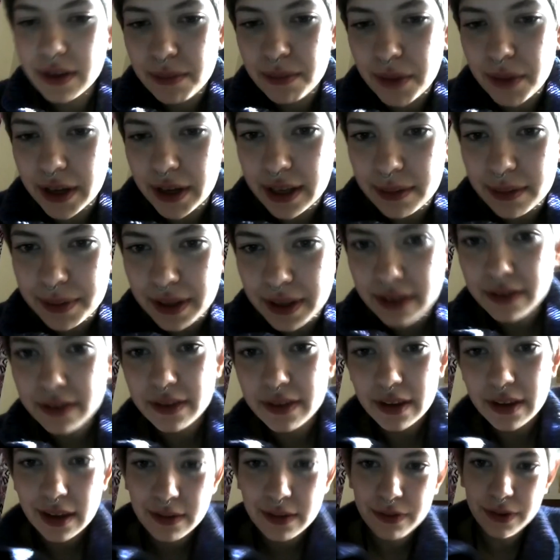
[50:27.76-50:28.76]
Marketplace
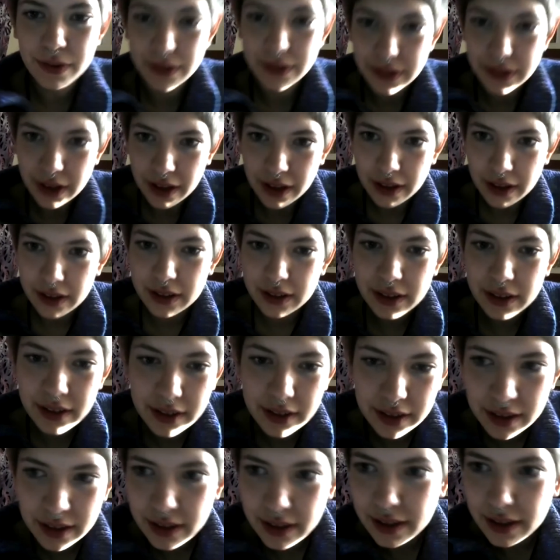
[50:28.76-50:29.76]
looking for a dog.
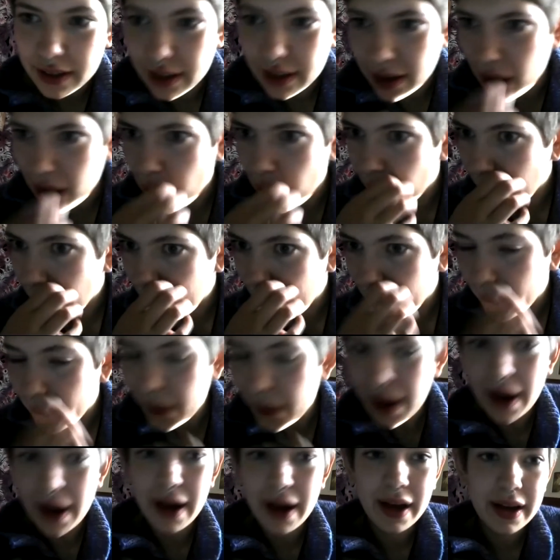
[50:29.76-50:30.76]
I don't know
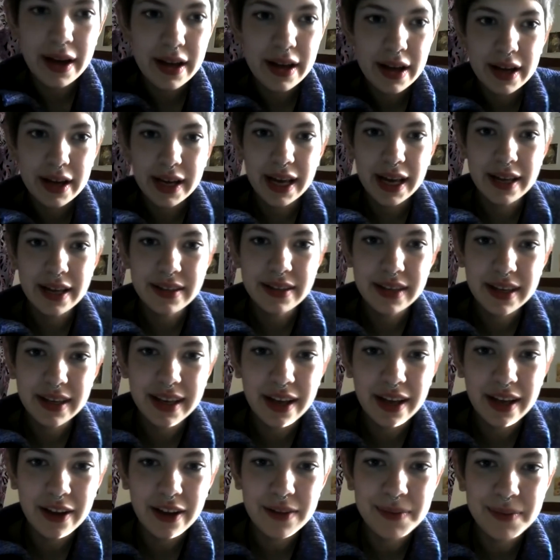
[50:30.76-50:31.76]
why. I can't take
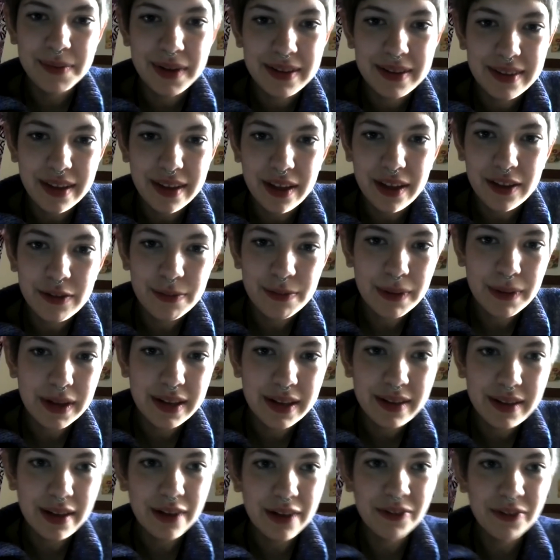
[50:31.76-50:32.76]
care of myself, but
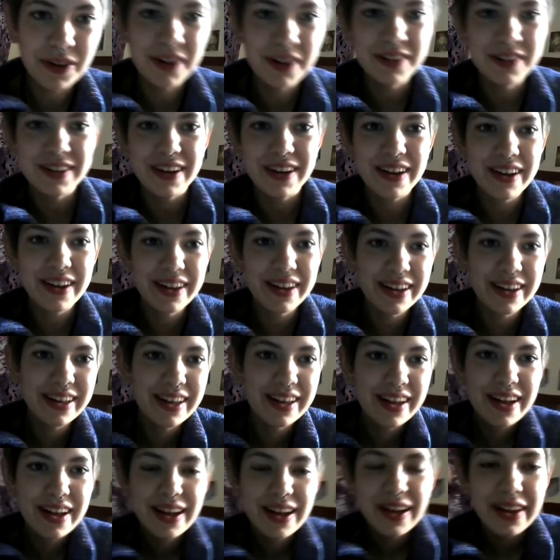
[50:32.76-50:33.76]
I want a dog.
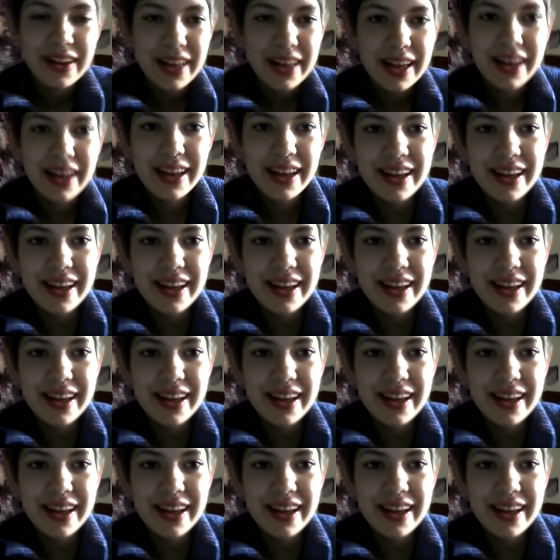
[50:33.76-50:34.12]
Okay.